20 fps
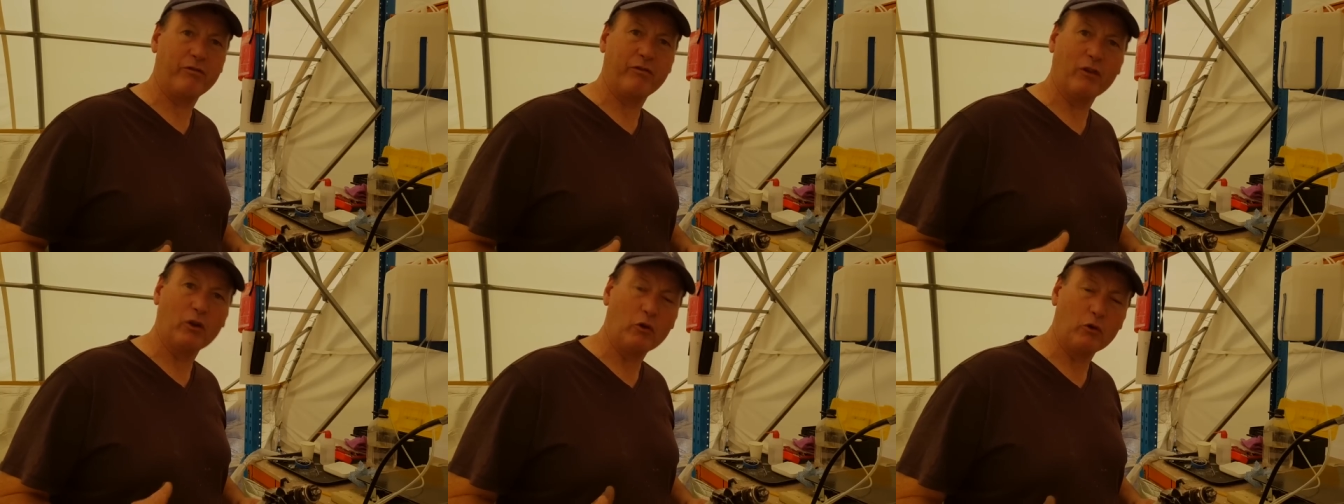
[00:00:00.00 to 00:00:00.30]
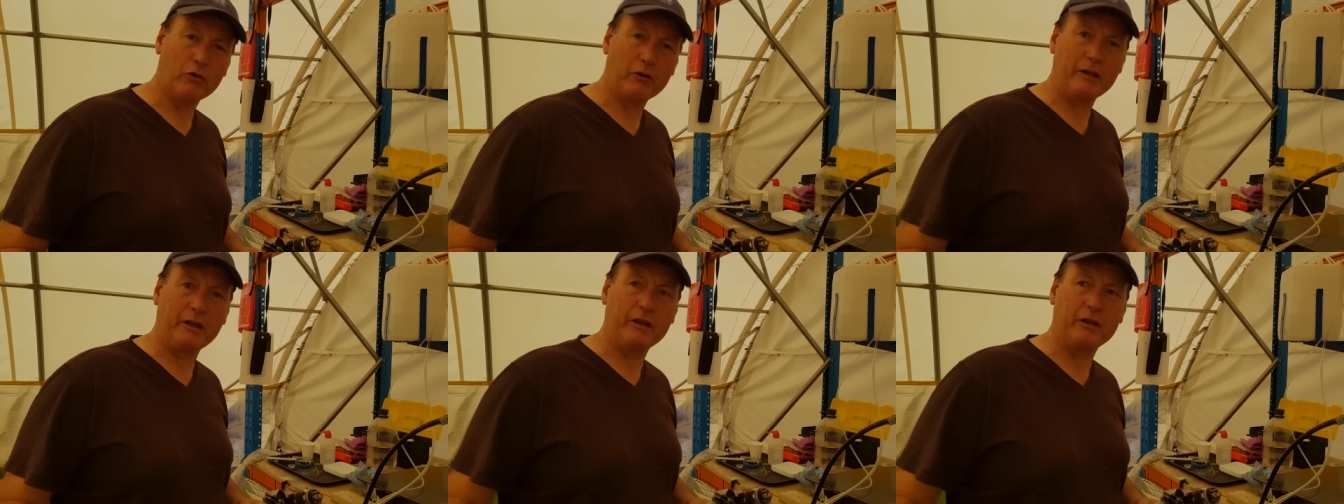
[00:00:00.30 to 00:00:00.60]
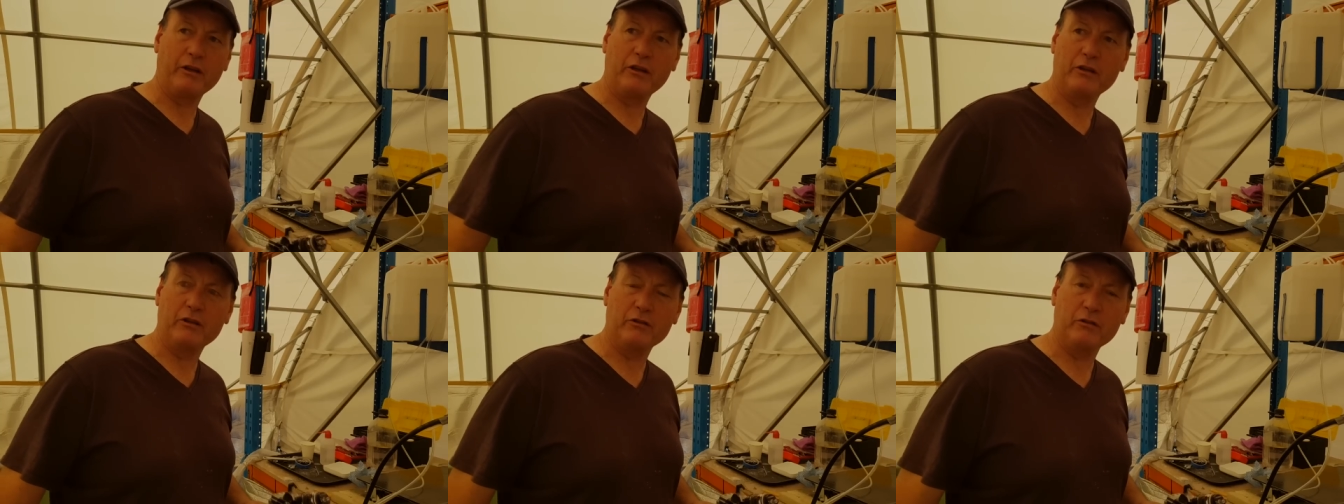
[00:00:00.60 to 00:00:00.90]
flooring
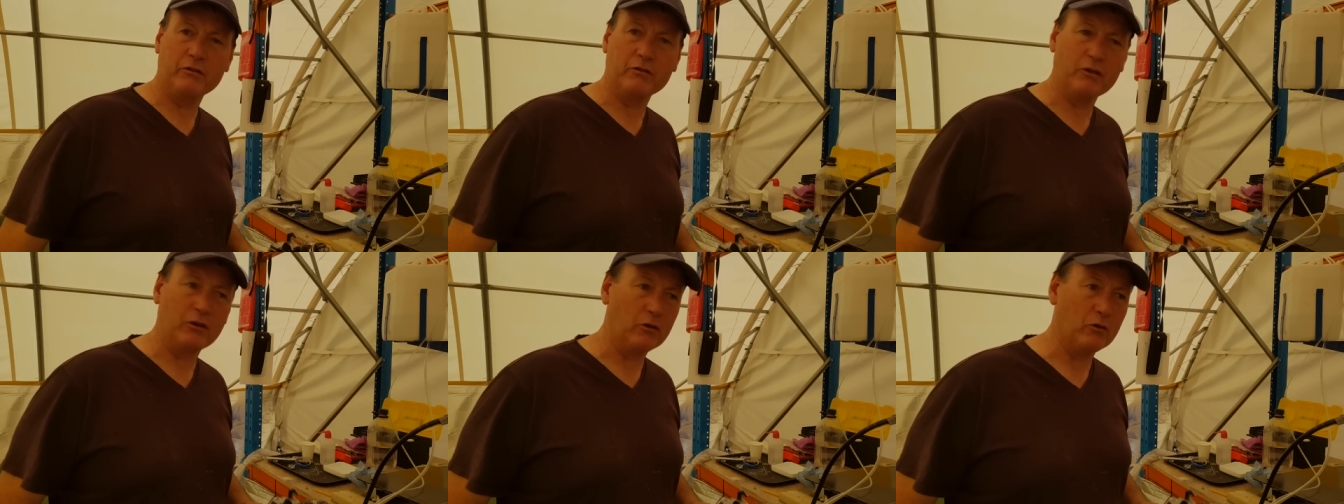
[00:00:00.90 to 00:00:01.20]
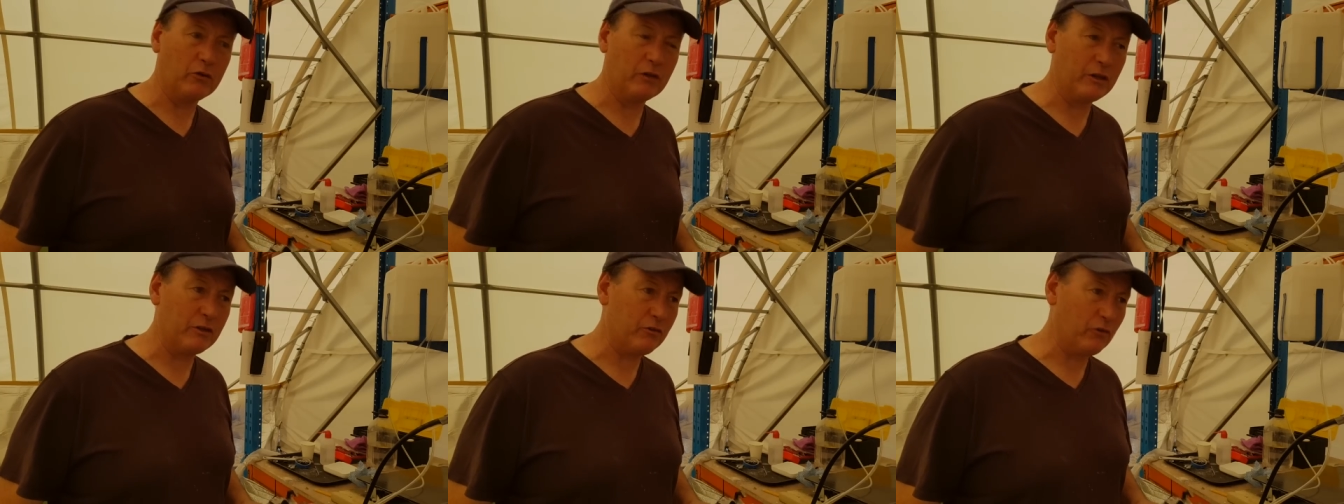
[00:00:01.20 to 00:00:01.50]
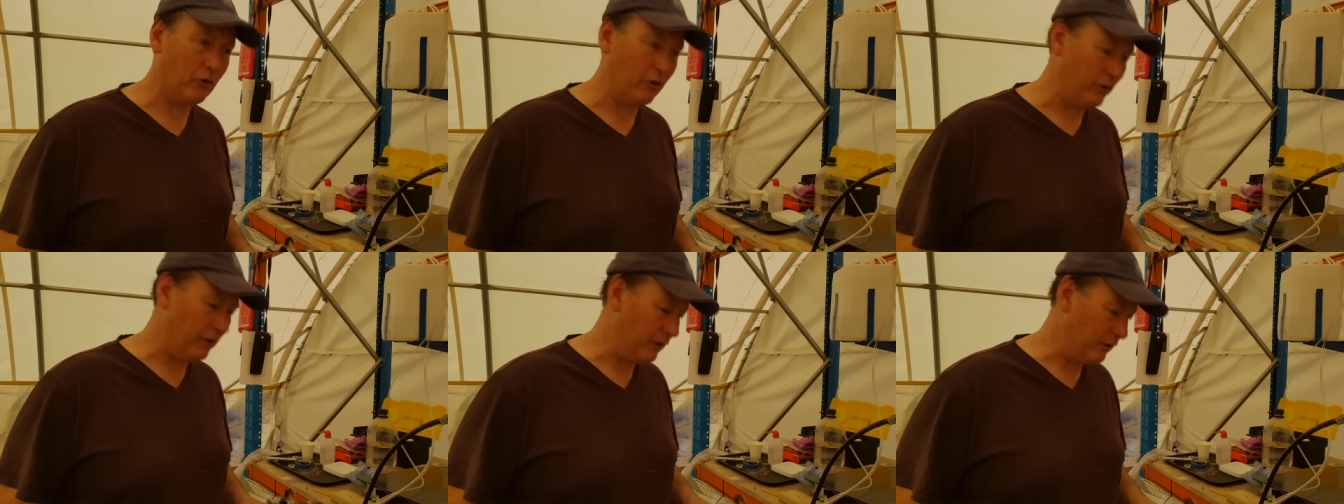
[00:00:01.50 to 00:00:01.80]
adhesives and all this
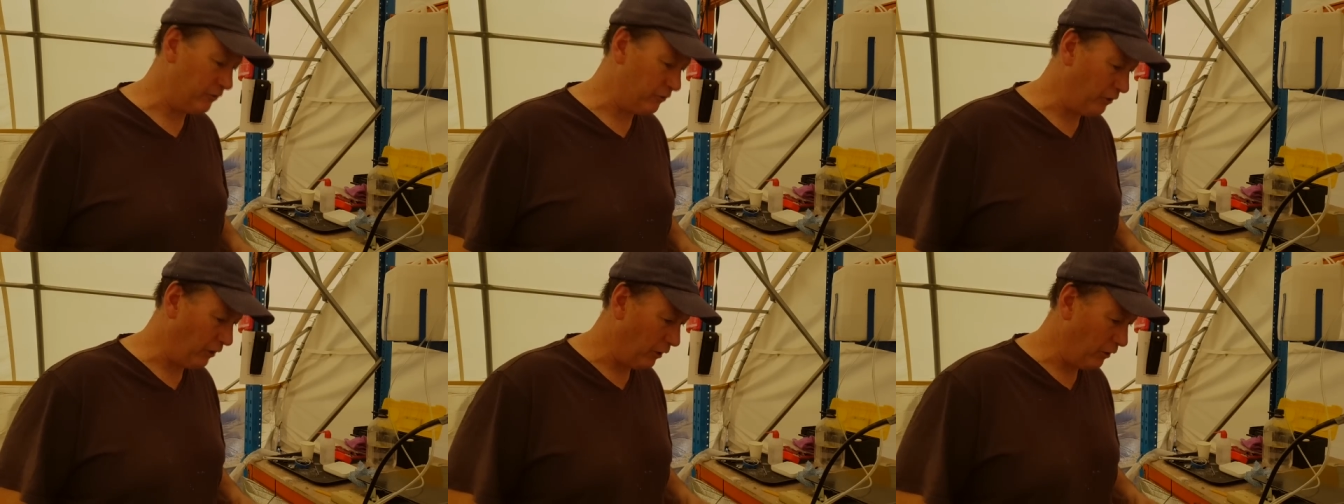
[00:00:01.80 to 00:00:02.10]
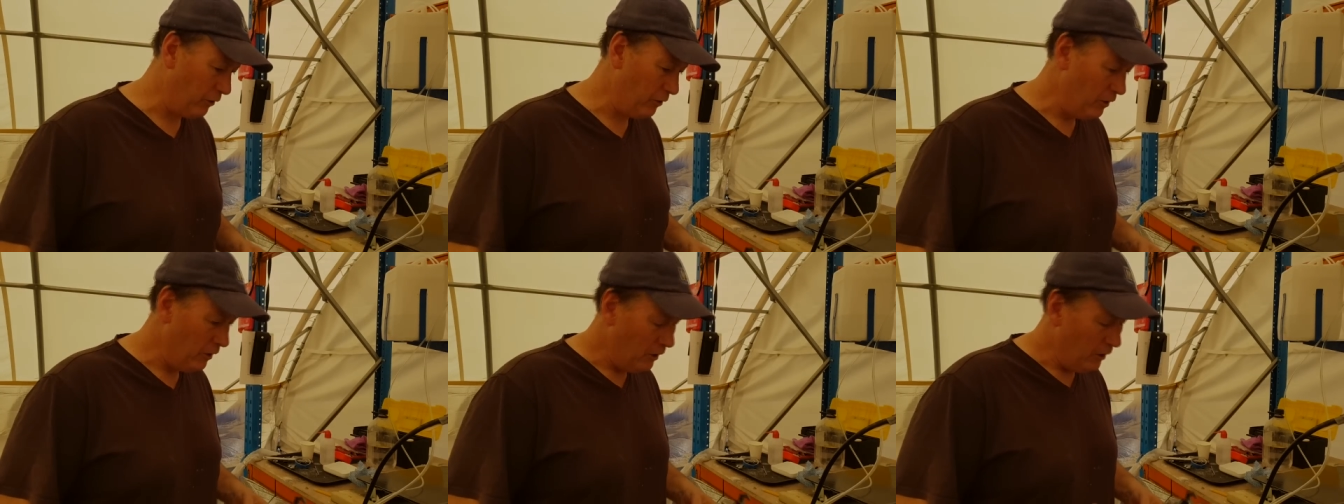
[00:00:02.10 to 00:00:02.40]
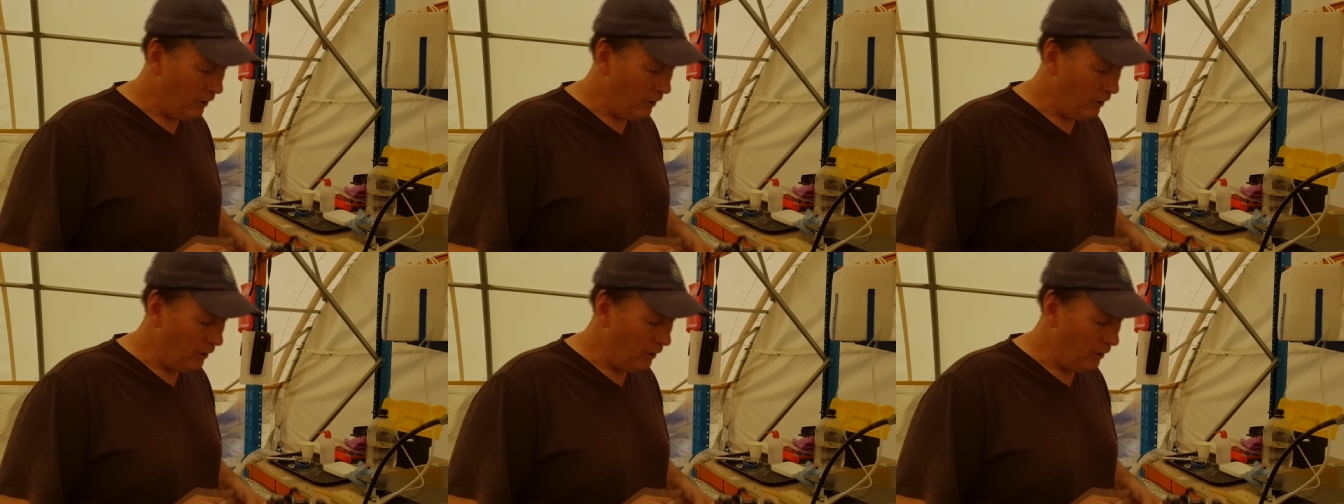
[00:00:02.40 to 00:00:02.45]
sort of thing. So